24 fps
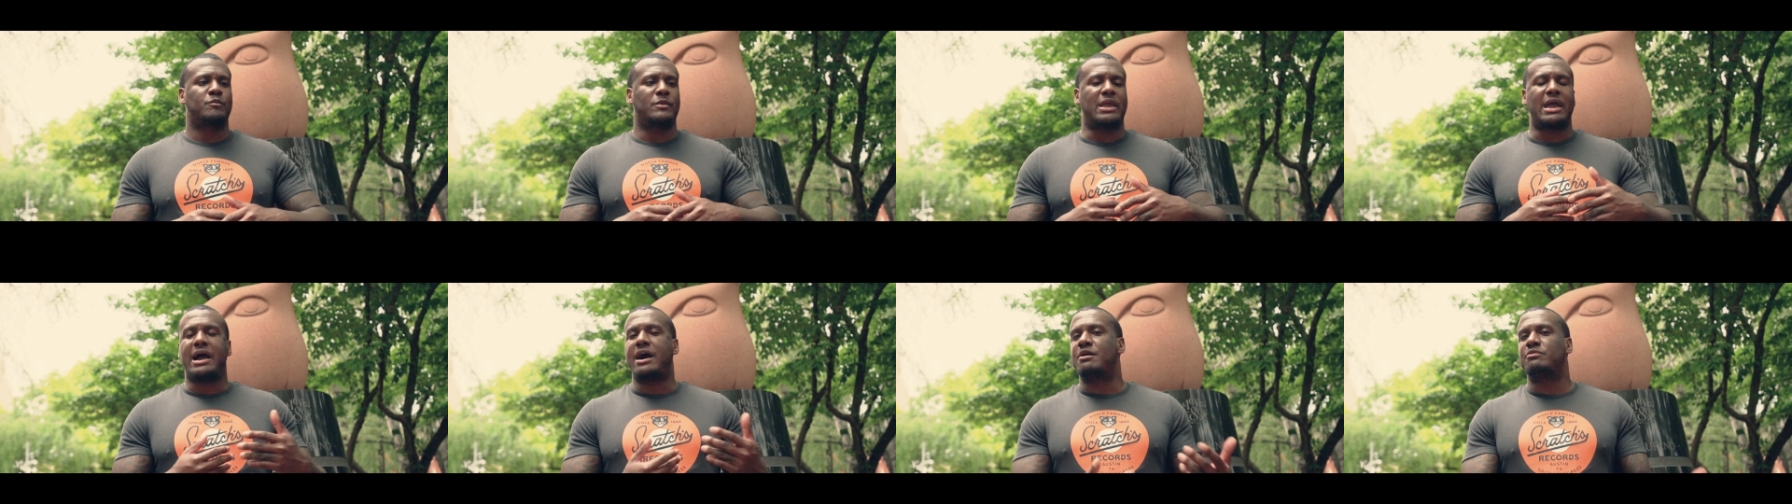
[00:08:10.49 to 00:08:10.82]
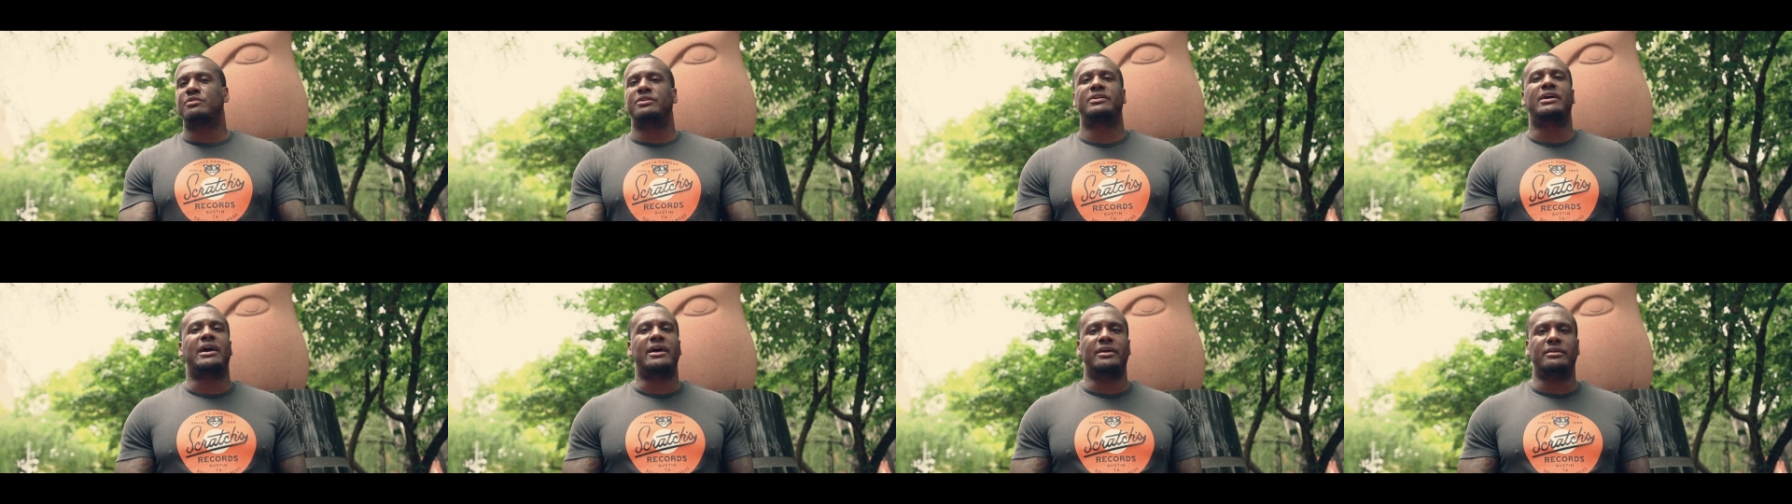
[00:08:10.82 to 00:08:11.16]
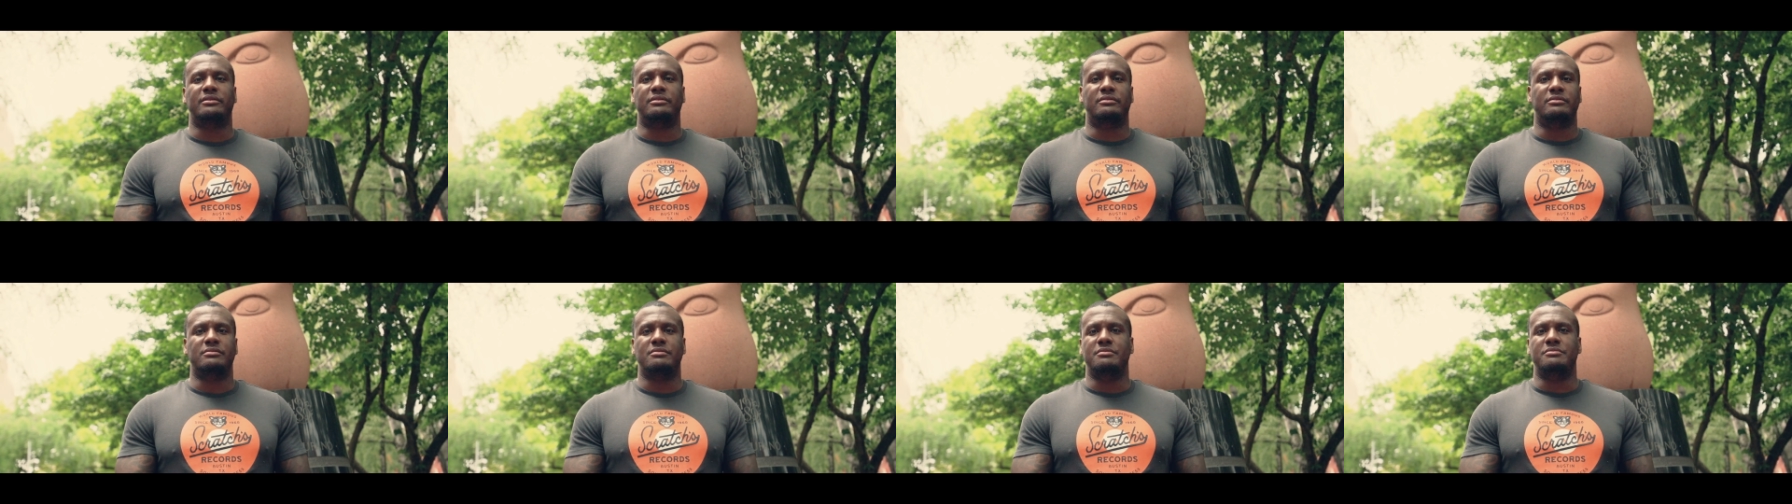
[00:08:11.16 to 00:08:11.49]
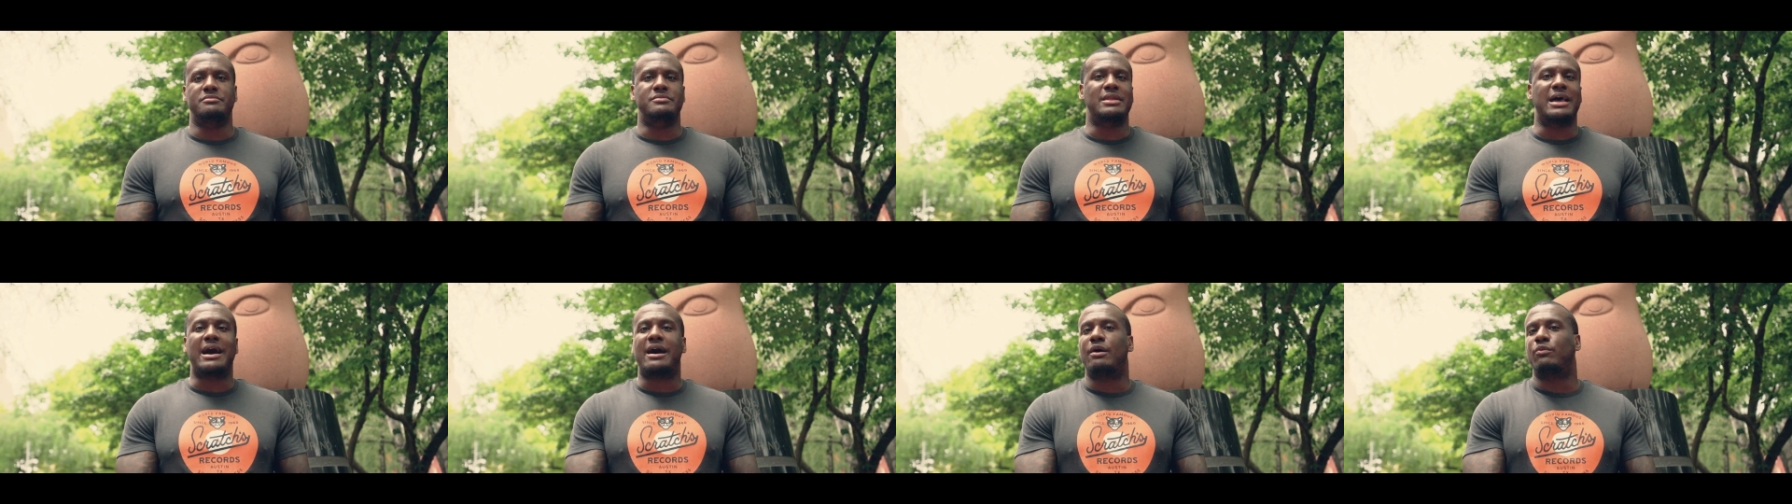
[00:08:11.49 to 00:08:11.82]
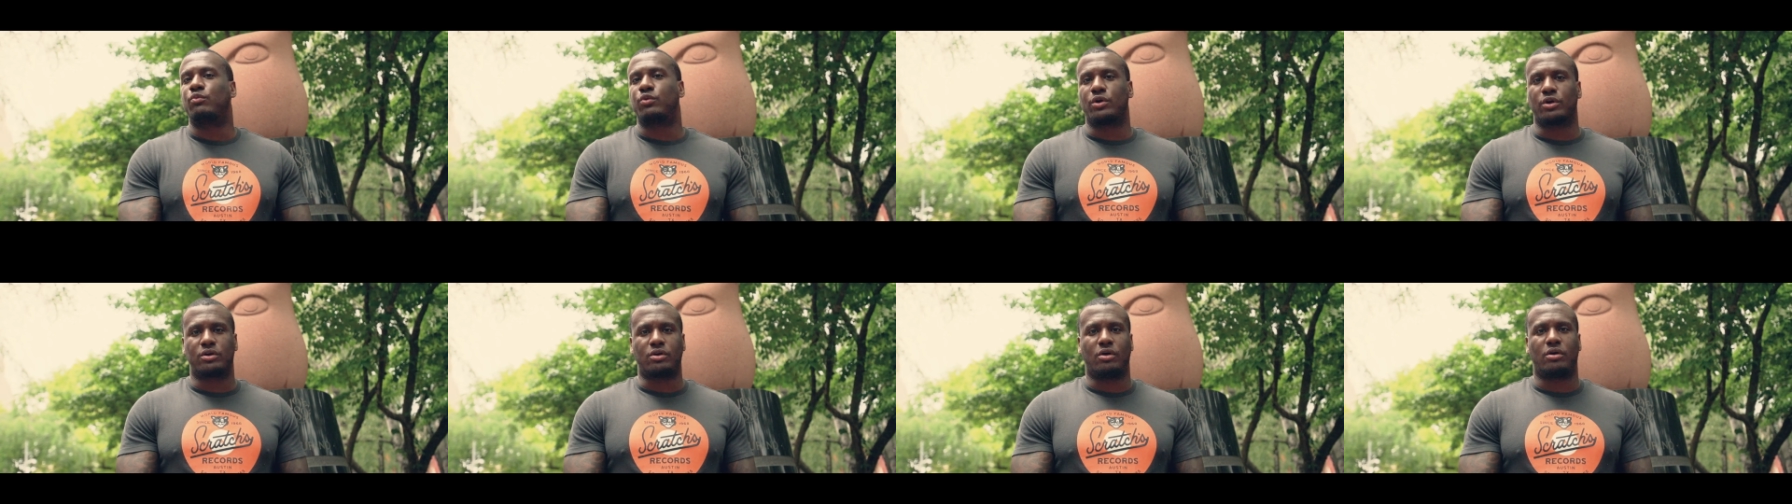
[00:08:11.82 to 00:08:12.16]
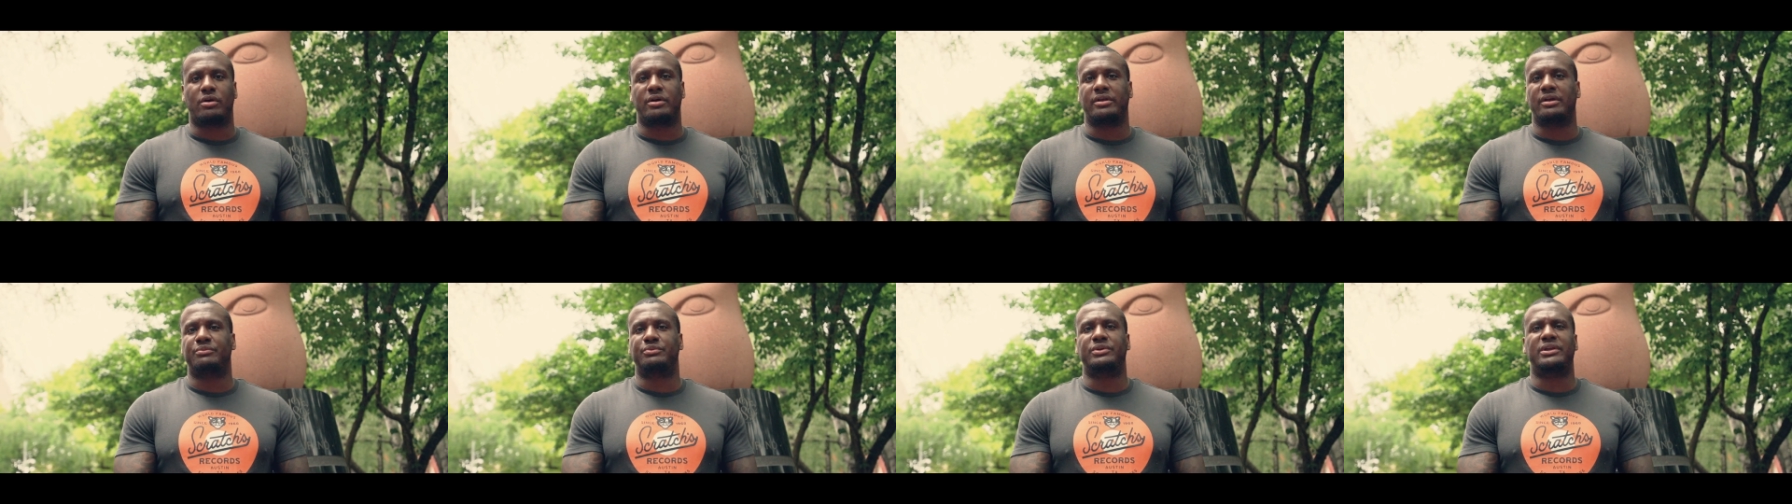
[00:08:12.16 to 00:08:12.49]
How could I not work
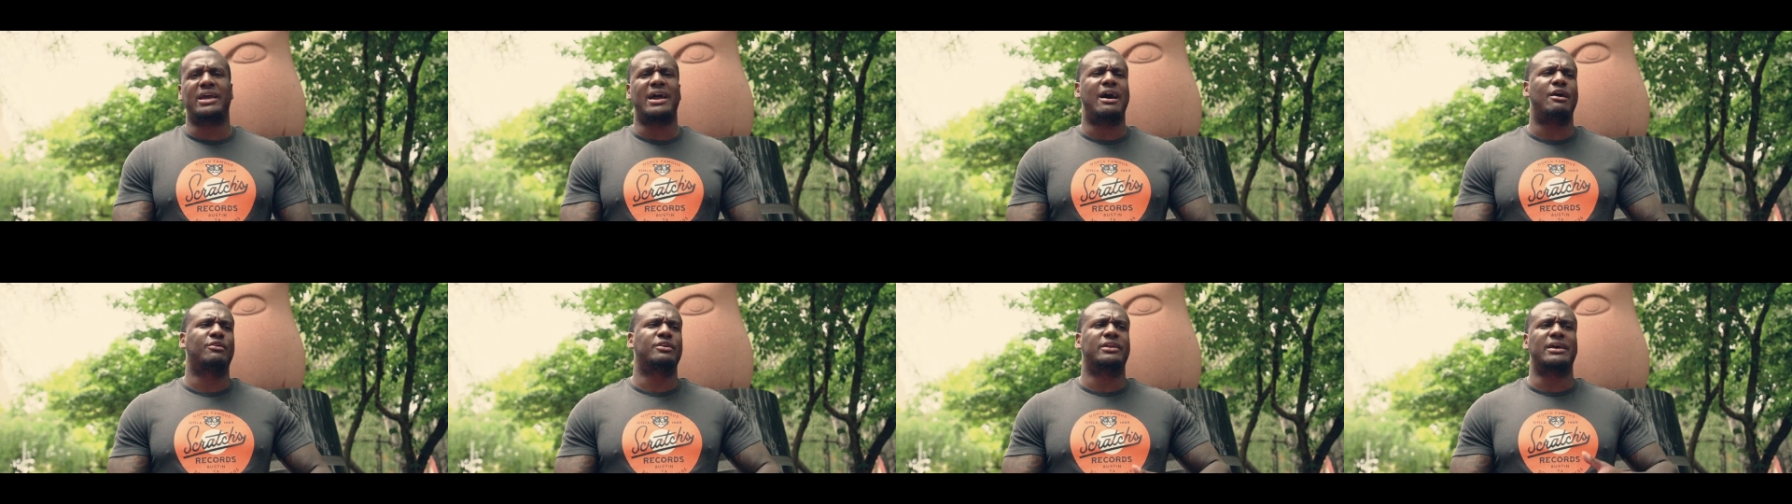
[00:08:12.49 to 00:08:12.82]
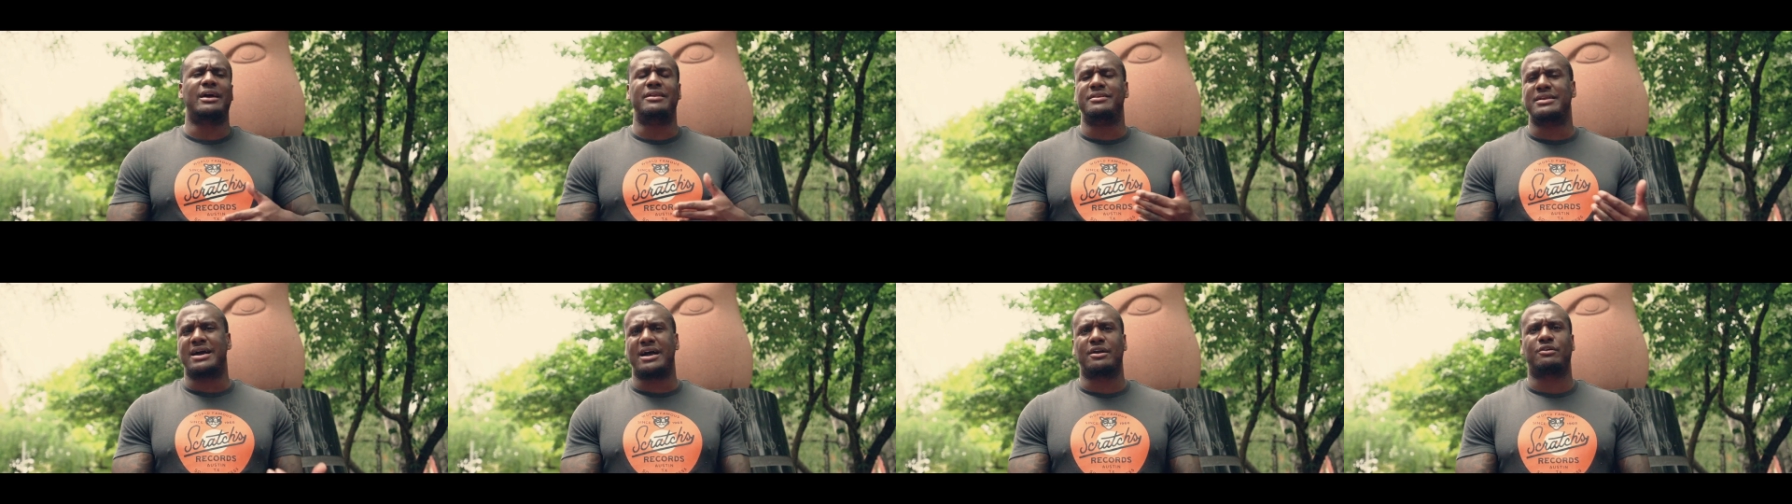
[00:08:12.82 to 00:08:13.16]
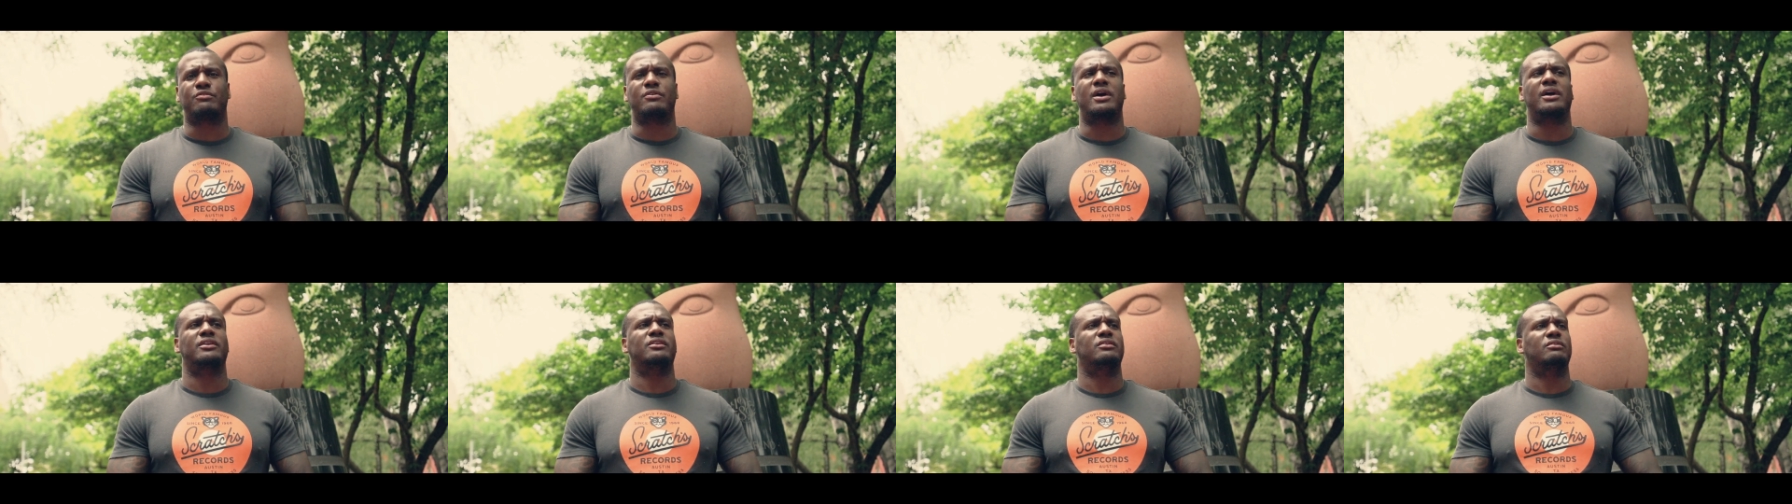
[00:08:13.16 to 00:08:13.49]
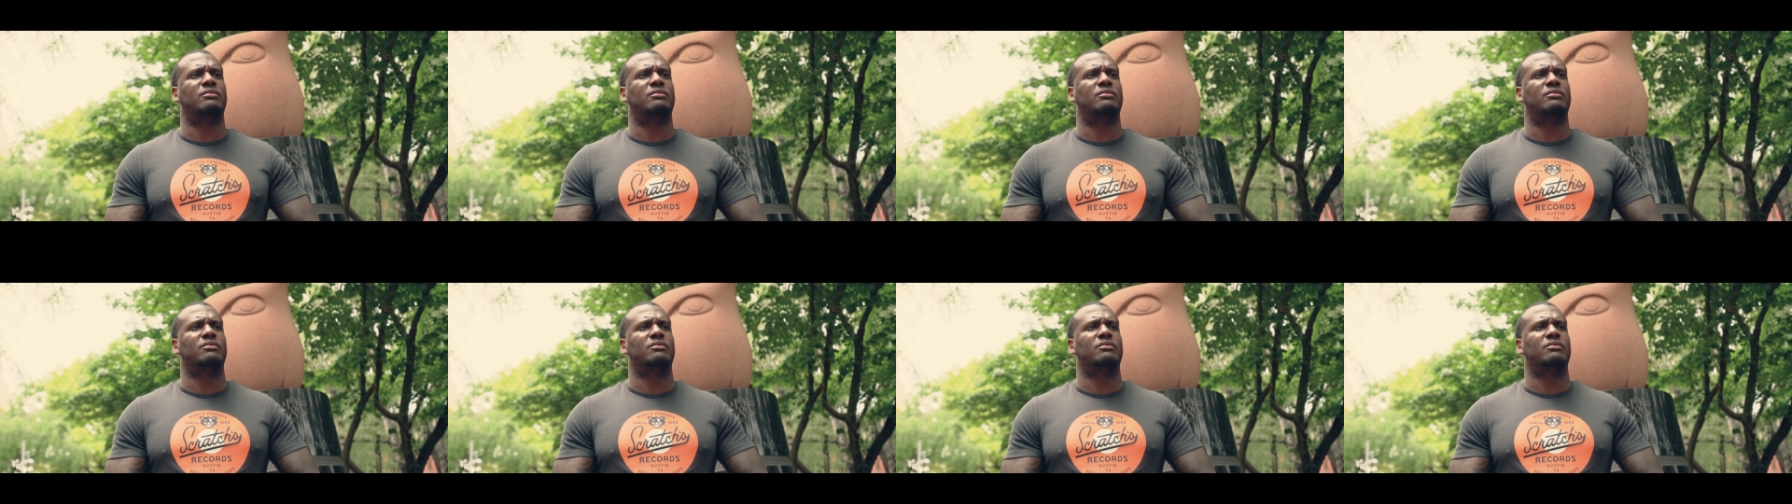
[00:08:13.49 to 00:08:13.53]
hard every day? How could I not grind?